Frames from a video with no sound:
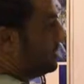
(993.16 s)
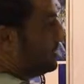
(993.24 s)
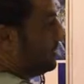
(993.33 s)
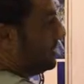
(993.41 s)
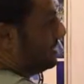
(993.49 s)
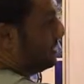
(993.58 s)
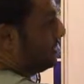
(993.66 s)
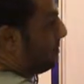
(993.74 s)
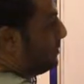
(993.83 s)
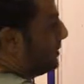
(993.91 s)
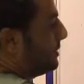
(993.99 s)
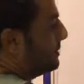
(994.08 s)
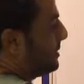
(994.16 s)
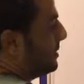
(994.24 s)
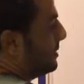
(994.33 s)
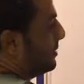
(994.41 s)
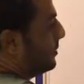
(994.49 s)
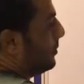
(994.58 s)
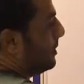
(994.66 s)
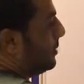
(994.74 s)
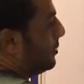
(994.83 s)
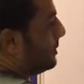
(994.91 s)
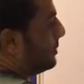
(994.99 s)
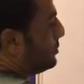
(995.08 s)
pressure at any point will
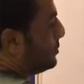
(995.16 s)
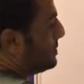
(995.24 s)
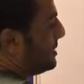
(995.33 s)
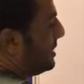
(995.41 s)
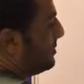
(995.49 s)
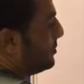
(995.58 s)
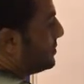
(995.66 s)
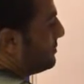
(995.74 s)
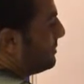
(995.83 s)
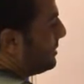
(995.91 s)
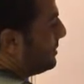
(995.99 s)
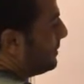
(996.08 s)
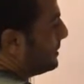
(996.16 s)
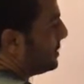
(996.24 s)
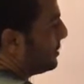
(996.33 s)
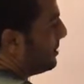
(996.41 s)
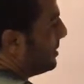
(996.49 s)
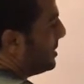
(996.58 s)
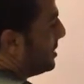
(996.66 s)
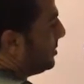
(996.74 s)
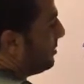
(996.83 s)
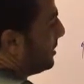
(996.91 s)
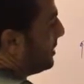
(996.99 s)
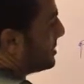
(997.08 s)
equal to the atmospheric pressure
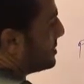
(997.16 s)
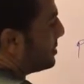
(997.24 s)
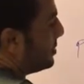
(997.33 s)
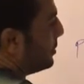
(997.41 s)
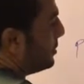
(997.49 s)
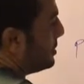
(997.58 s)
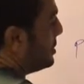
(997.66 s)
plus rho